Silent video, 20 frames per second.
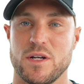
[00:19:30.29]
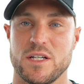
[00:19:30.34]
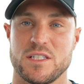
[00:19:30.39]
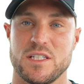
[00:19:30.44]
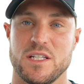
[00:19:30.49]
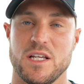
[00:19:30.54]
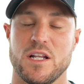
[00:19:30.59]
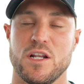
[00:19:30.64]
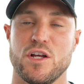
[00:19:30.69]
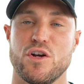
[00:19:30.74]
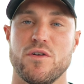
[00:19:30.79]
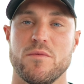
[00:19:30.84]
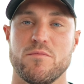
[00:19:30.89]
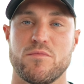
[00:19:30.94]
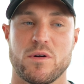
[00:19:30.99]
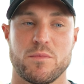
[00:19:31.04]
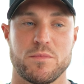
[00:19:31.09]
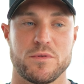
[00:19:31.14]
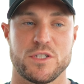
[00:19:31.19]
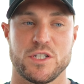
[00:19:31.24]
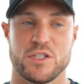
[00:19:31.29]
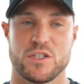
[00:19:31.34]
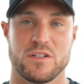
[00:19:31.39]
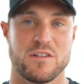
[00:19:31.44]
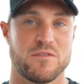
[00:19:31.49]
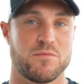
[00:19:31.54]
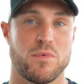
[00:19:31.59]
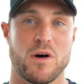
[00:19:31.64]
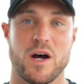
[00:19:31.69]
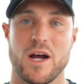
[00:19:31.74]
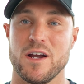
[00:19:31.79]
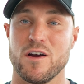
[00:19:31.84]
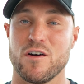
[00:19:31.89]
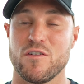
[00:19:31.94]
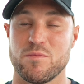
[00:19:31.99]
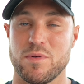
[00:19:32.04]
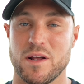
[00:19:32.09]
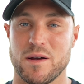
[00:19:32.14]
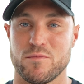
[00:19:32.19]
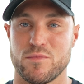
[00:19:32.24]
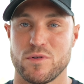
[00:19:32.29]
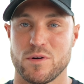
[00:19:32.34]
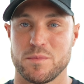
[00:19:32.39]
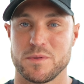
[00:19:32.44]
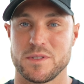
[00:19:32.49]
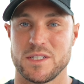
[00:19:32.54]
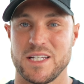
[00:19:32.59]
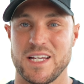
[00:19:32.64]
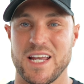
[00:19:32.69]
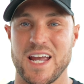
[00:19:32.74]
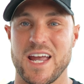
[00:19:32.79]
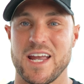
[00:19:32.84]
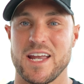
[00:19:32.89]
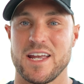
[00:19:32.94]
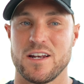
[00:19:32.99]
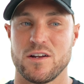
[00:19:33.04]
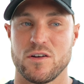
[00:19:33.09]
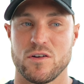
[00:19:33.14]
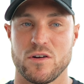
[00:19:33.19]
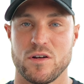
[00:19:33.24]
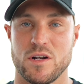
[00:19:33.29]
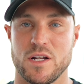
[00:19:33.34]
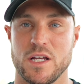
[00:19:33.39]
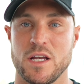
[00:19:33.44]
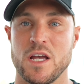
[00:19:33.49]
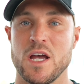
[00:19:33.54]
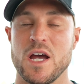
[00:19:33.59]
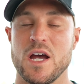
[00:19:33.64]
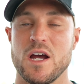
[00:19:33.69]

is the alluring proposition of buying off-plan property, getting in early,